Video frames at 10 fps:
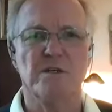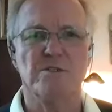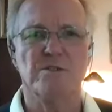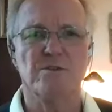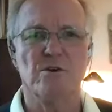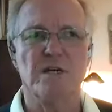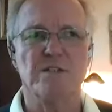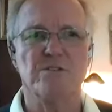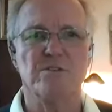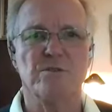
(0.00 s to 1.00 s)
so
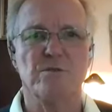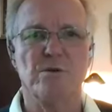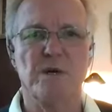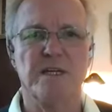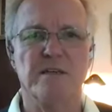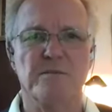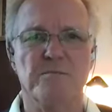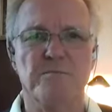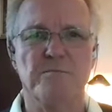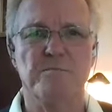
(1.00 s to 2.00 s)
as to awaken?
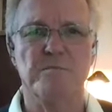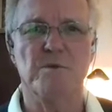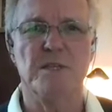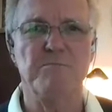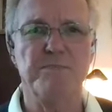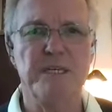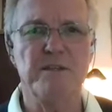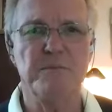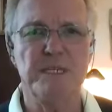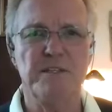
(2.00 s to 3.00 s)
Will that be
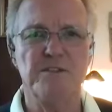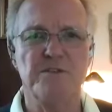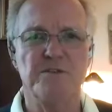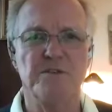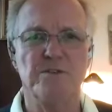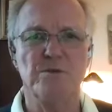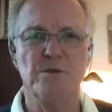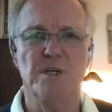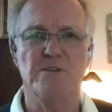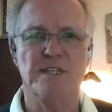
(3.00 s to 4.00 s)
the means to
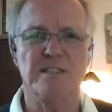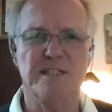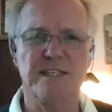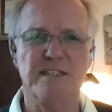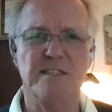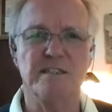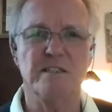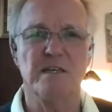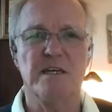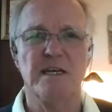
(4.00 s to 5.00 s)
transcendence?
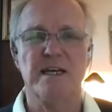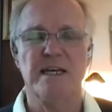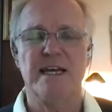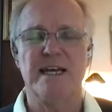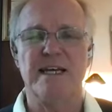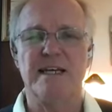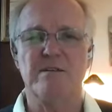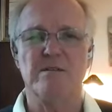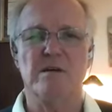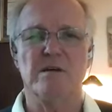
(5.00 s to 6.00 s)

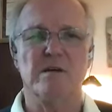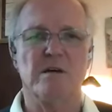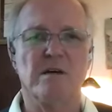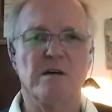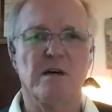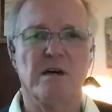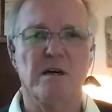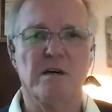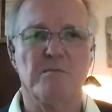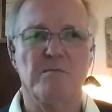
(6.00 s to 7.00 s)
And
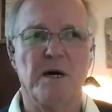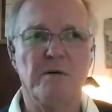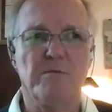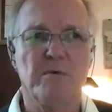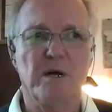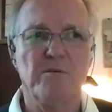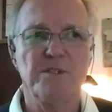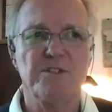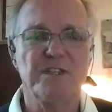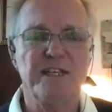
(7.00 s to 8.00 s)
I
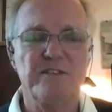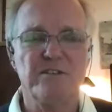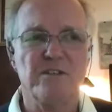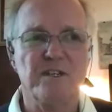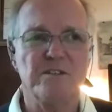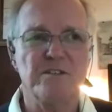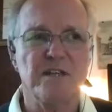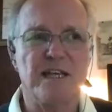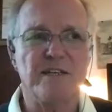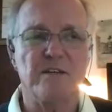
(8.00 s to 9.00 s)
would say to this
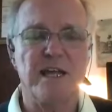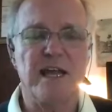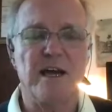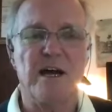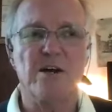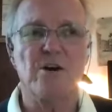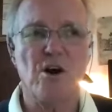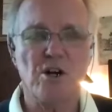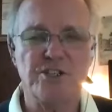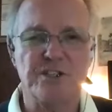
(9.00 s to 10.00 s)
a
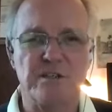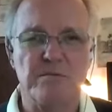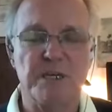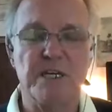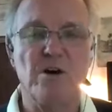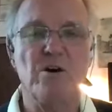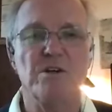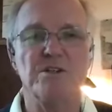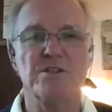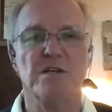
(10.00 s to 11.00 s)
caution,
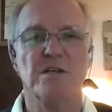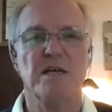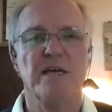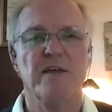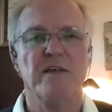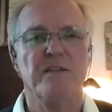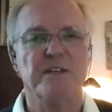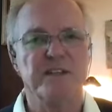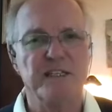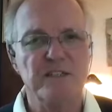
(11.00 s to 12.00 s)
because the
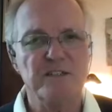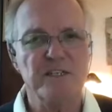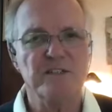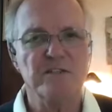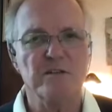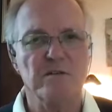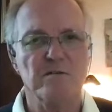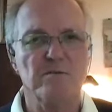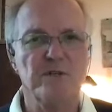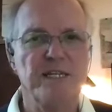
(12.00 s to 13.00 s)
tendency is to
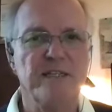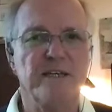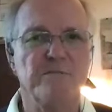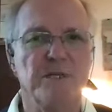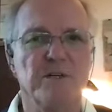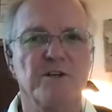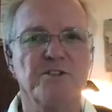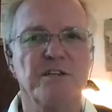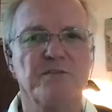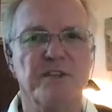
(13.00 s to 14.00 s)
read that about
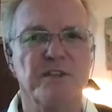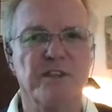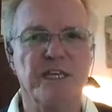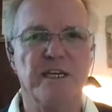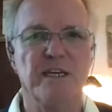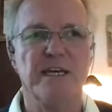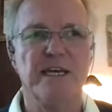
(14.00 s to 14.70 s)
Gurdjieff and think